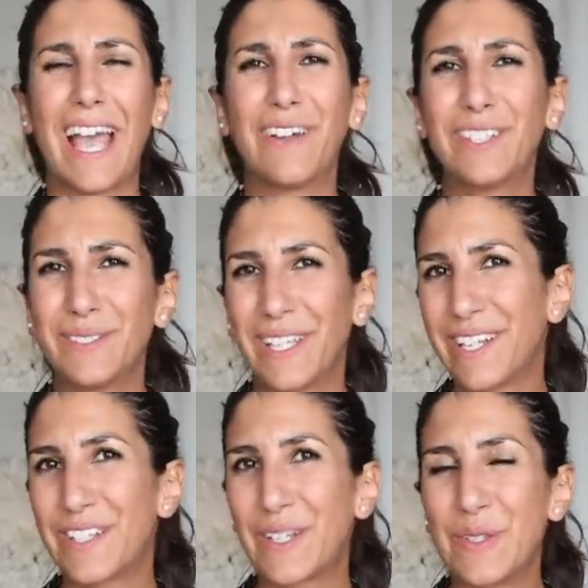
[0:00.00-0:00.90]
How do you
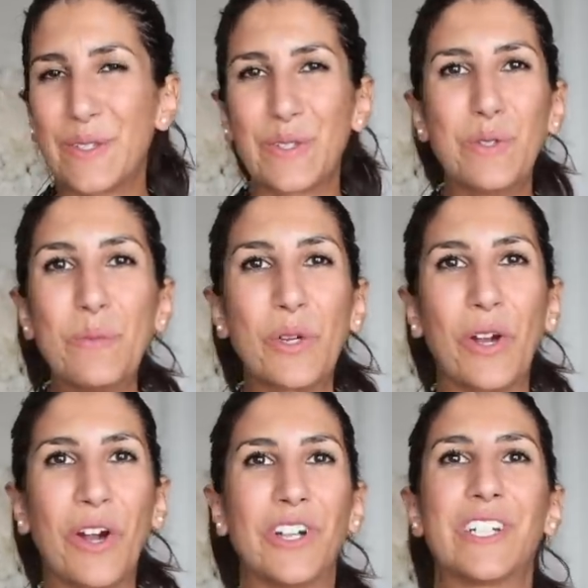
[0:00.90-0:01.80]
like to consume
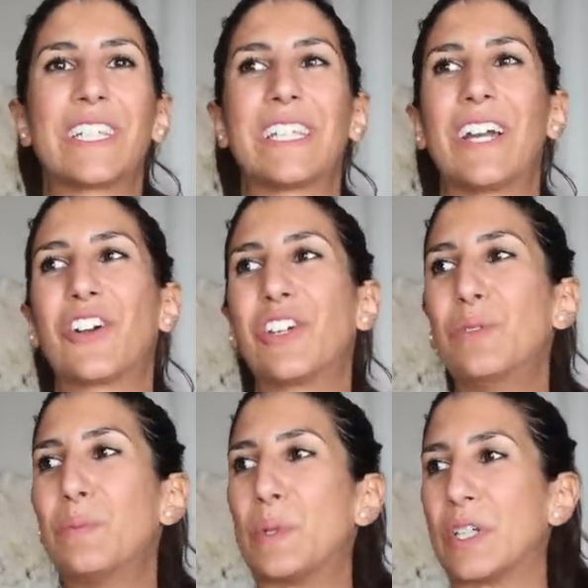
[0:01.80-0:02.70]
your art? Are
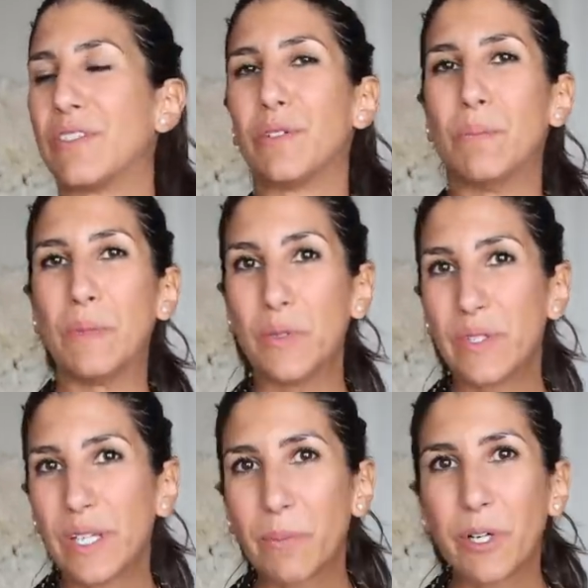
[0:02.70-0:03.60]
you more of a
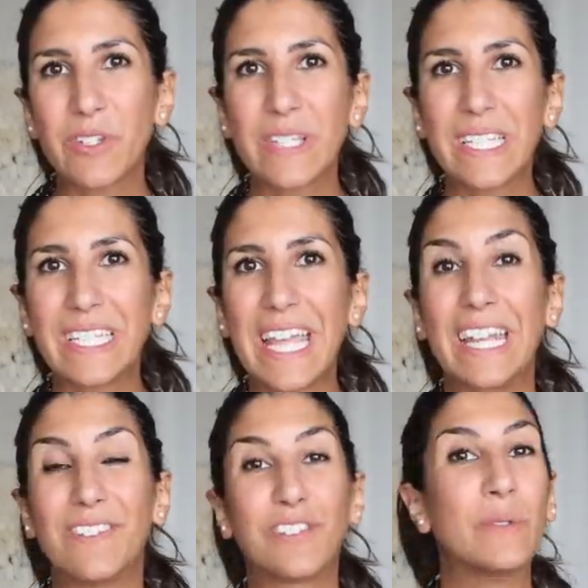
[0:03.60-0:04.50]
music person?
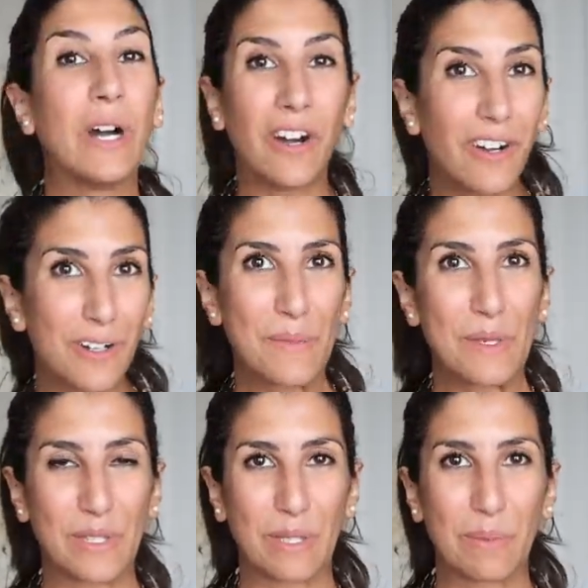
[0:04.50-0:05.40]
And if you are a
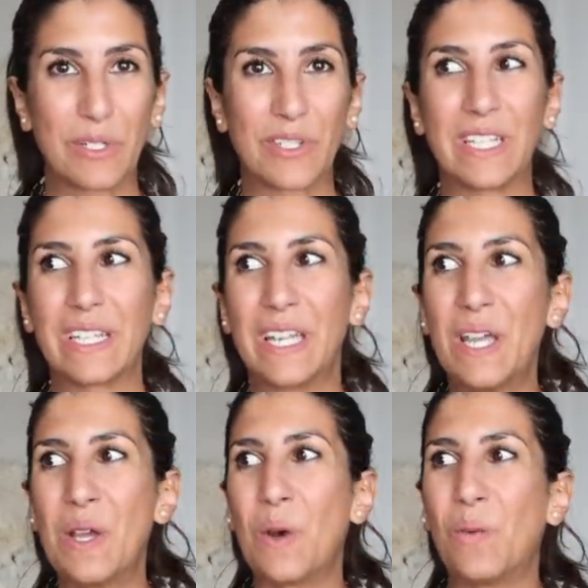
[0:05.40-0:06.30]
music person,
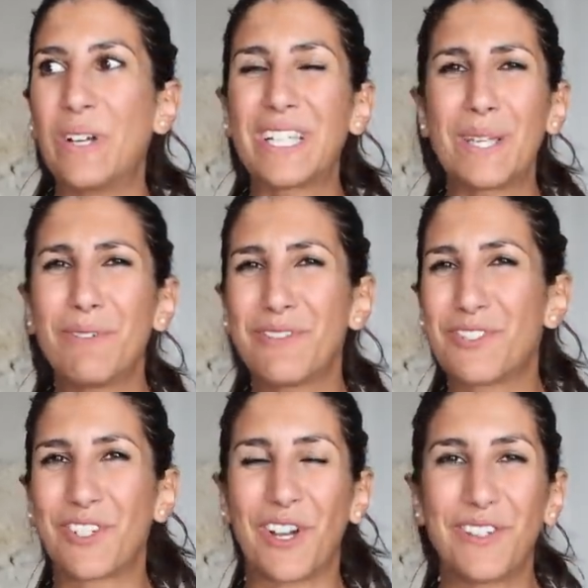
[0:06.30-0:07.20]
what type of
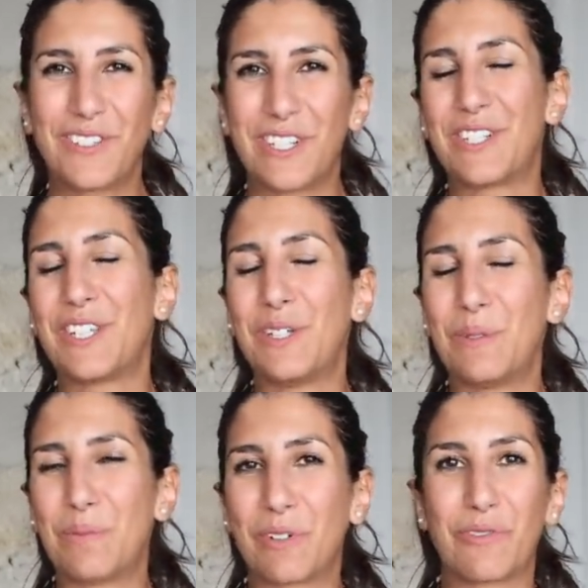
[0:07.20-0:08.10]
genre do
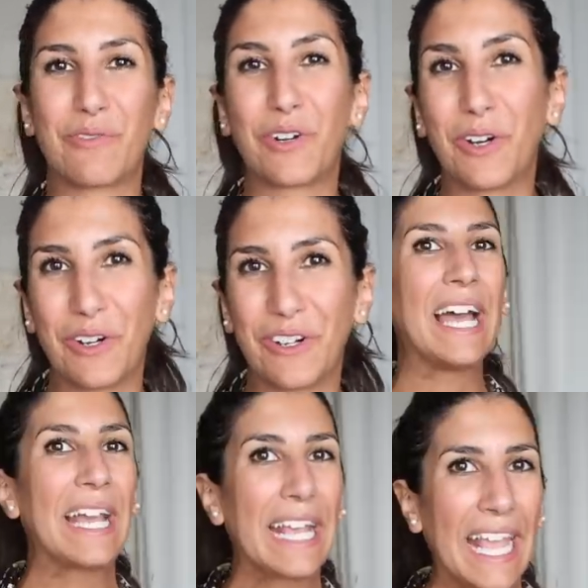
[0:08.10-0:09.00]
you
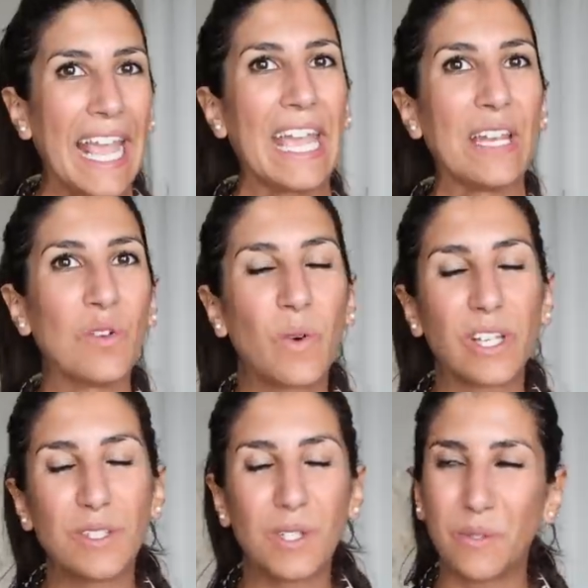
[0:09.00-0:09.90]
prefer? Again,
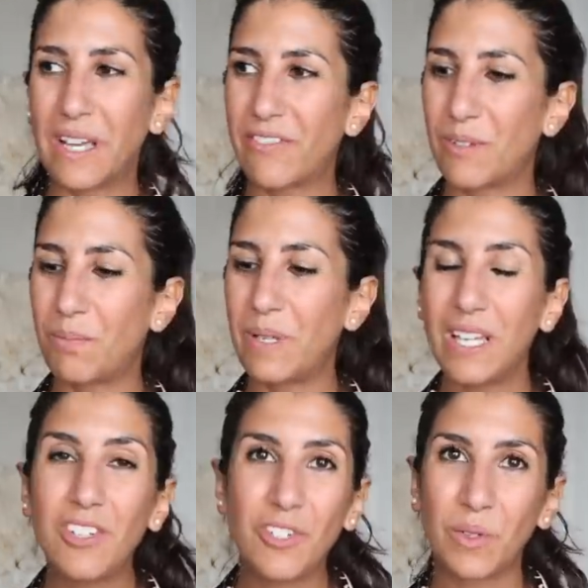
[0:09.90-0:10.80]
while you don't have to
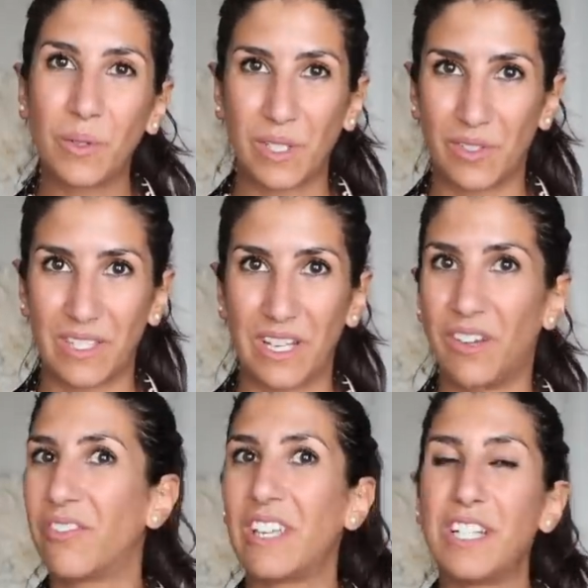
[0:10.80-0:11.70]
pigeonhole
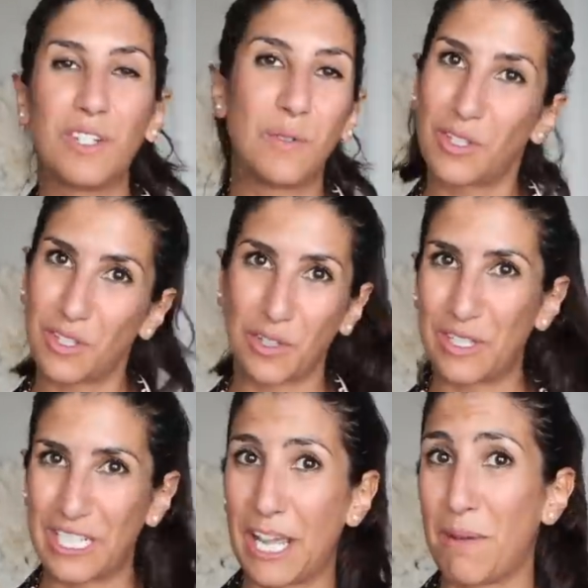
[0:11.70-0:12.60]
yourself into a
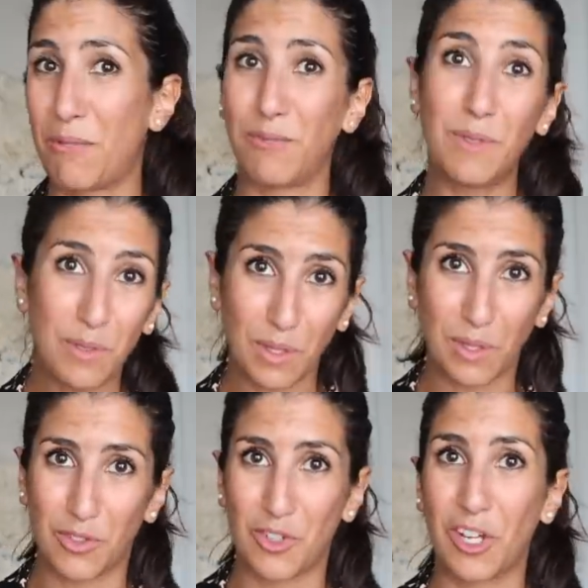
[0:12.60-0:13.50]
certain type of
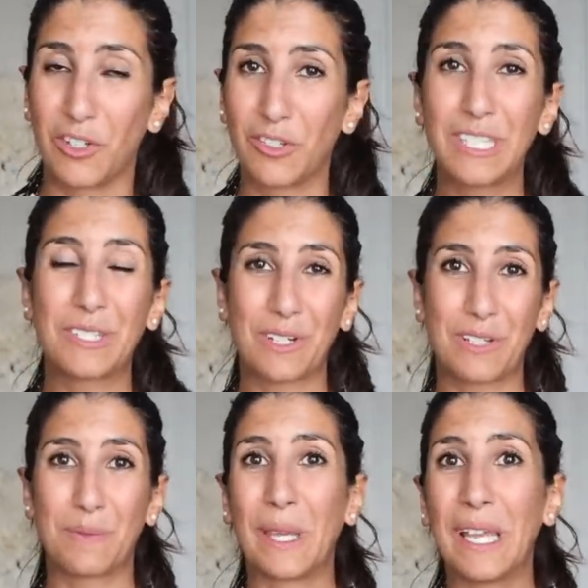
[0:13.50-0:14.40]
musical genre,
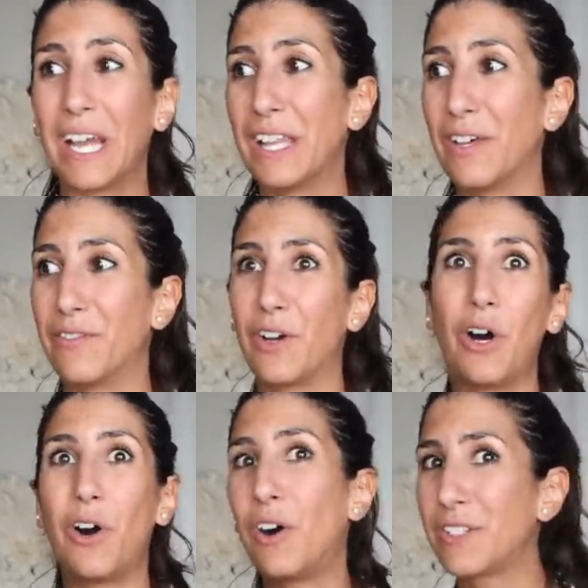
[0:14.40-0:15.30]
trust me, I love
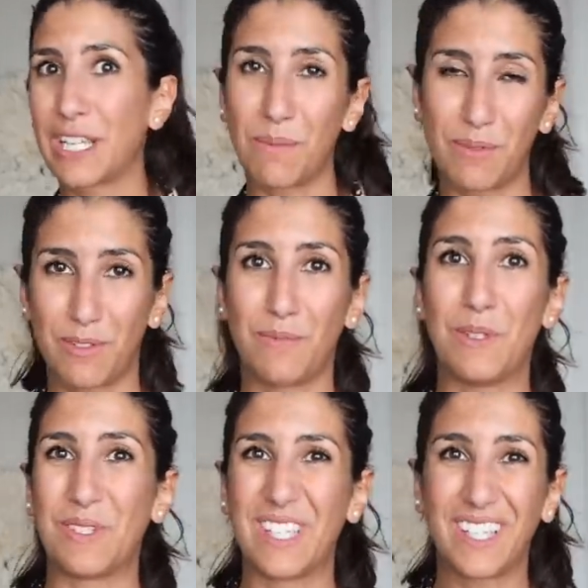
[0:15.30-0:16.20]
all types of
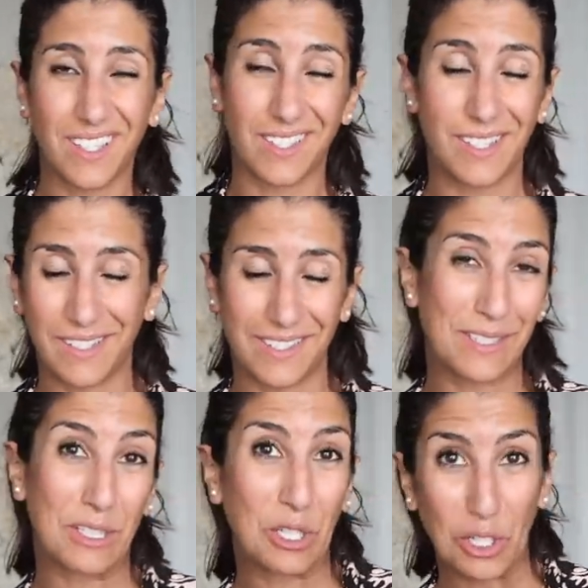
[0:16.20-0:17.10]
music as long as
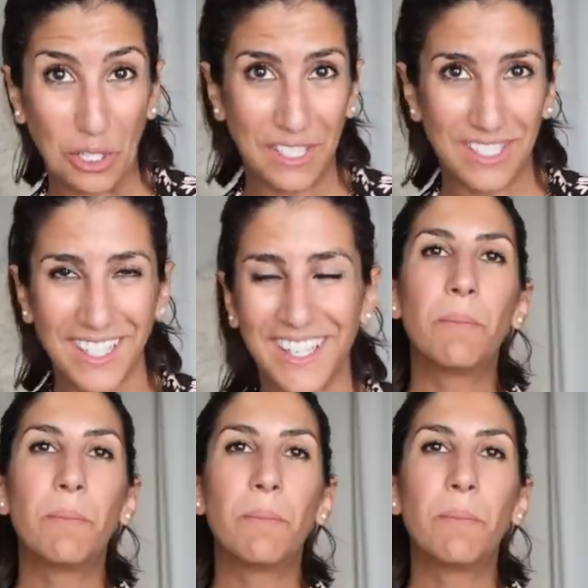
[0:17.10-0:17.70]
it's good.